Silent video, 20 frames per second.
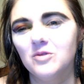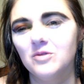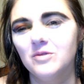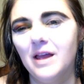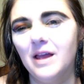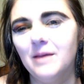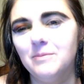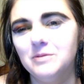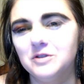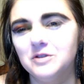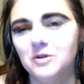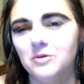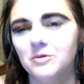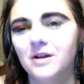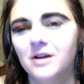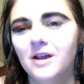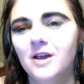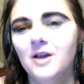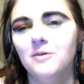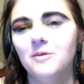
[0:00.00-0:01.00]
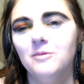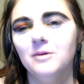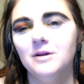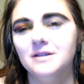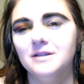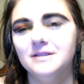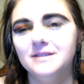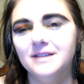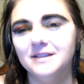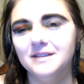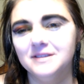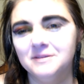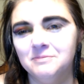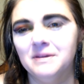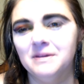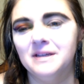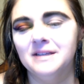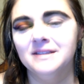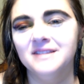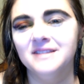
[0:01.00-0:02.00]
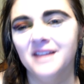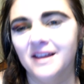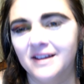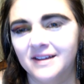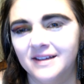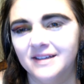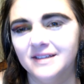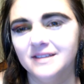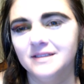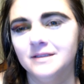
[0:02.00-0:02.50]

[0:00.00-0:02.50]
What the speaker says: episode where it says McSuckit.